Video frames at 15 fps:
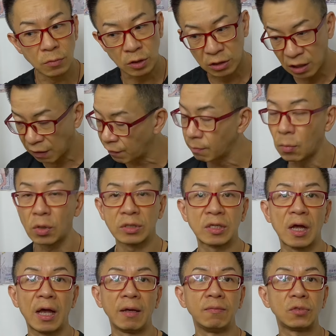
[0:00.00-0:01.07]
giving more
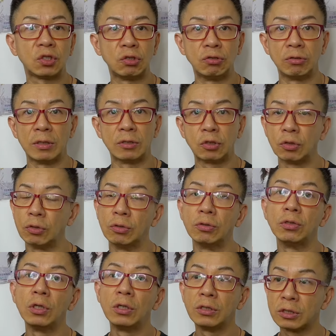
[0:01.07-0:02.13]
time to uh,
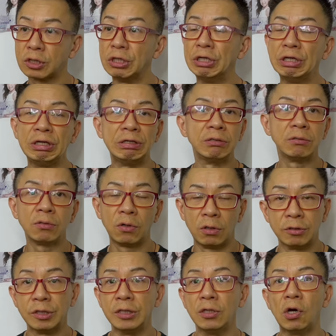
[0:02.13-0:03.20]
do Celine
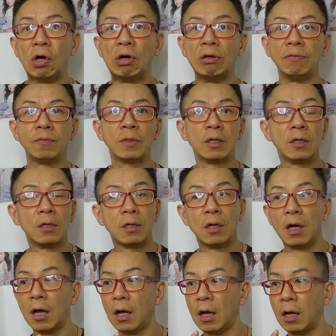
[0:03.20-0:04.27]
or Dion
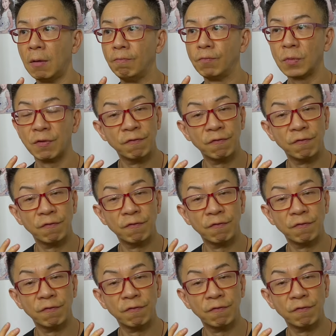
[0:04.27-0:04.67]
um,